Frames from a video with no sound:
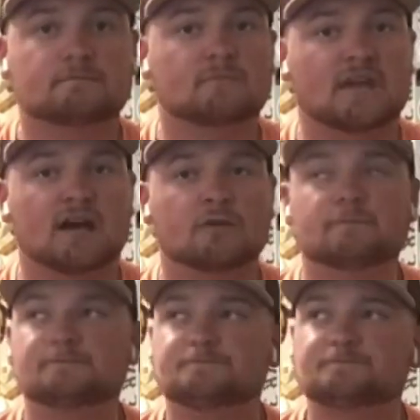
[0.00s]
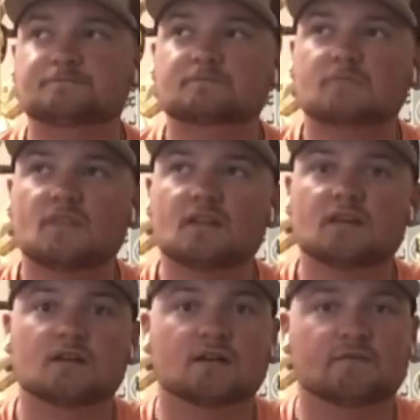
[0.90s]
Now,
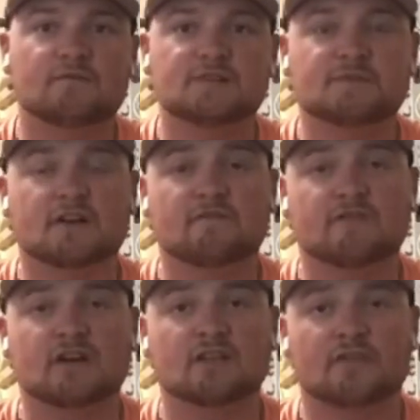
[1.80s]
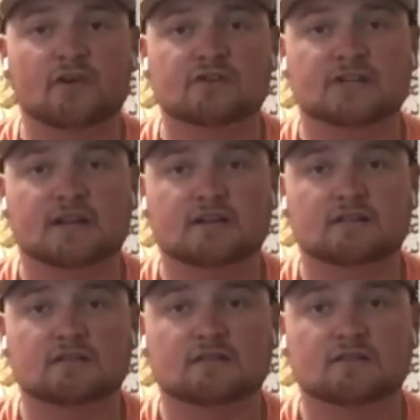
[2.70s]
fish become very lethargic
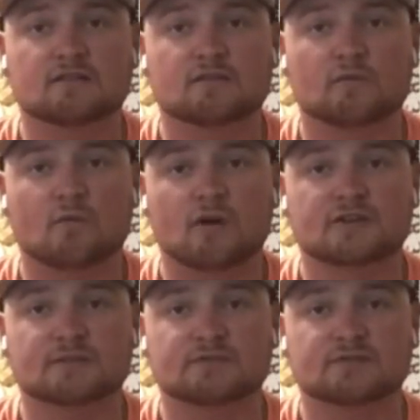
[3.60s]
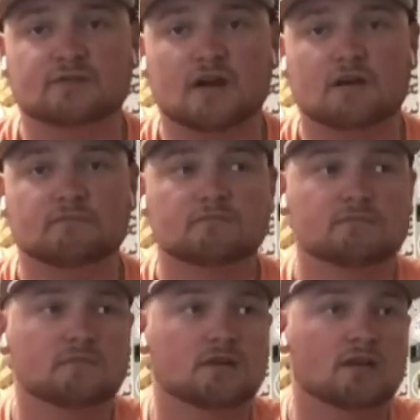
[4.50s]
when water temperatures drop.
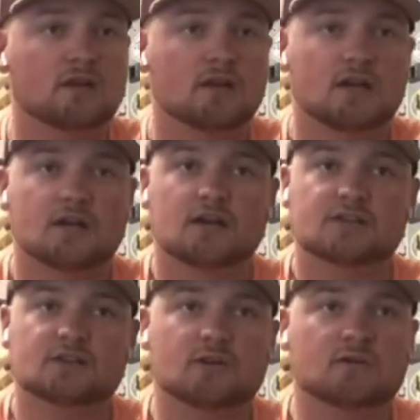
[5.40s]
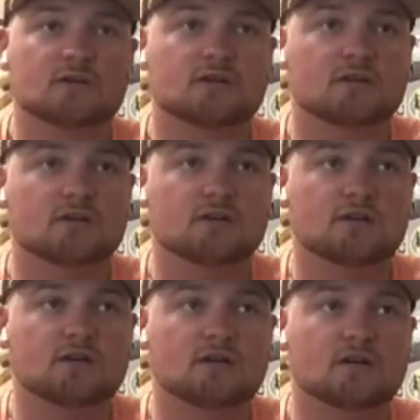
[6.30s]
So,
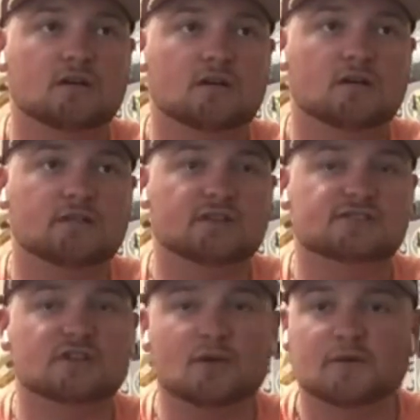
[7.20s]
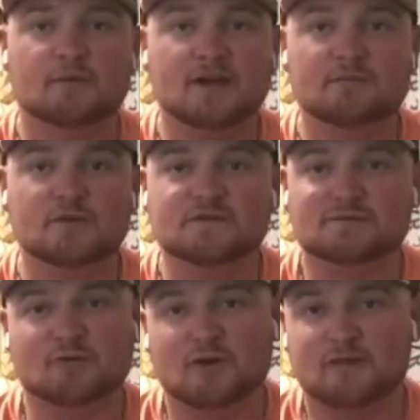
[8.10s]
the slower the bait moves, the
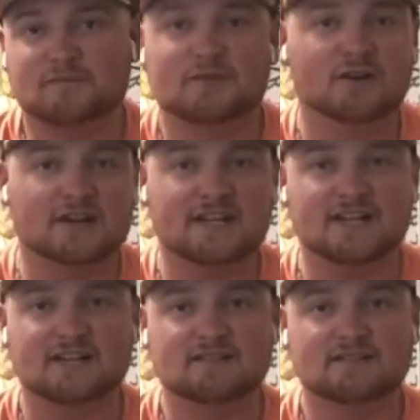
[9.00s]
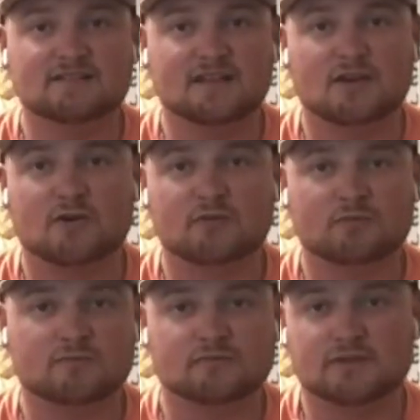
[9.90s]
more they're going to hit it in
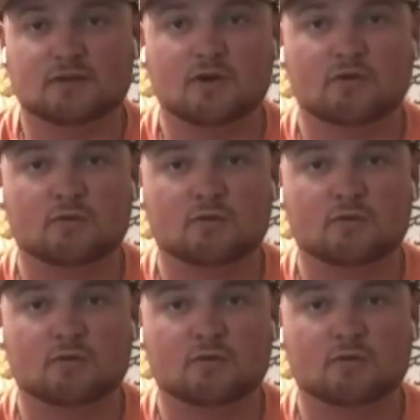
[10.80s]
colder